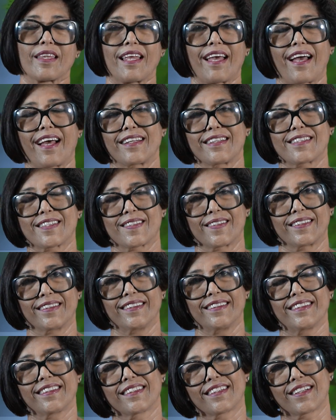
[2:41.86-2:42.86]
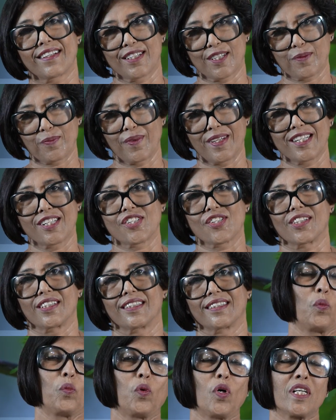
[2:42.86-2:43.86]
Answer, Chrismation.
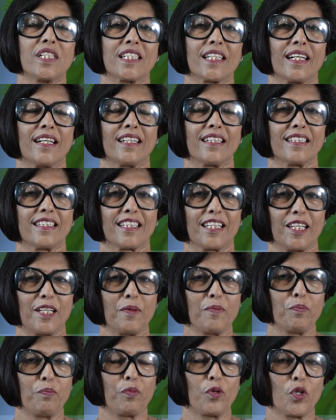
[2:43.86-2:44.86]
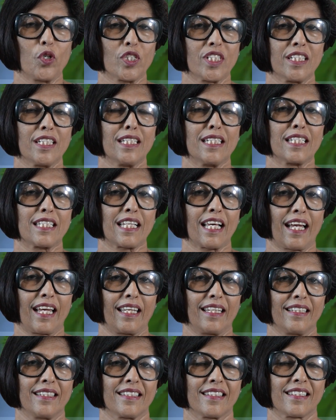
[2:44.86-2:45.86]
What are the important
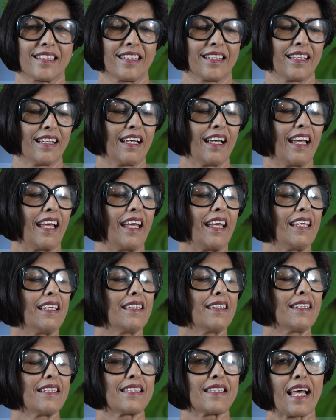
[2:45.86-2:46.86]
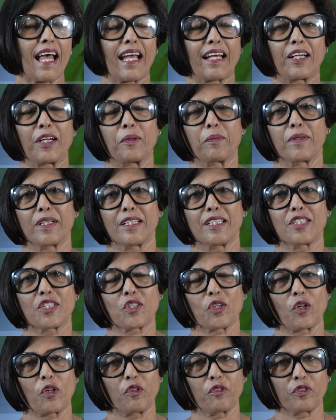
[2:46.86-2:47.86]
signs in the
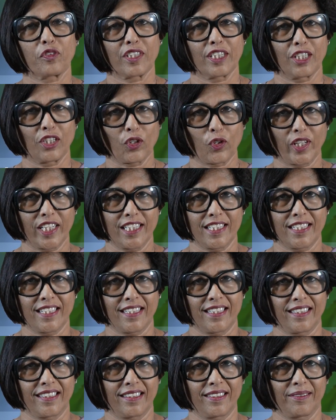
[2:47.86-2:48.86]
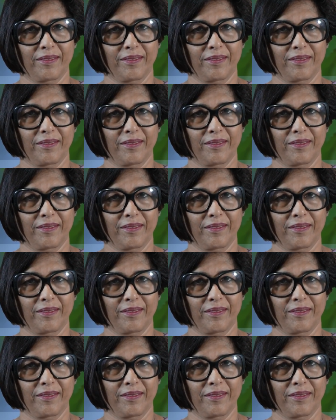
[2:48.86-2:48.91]
sacrament of anointing?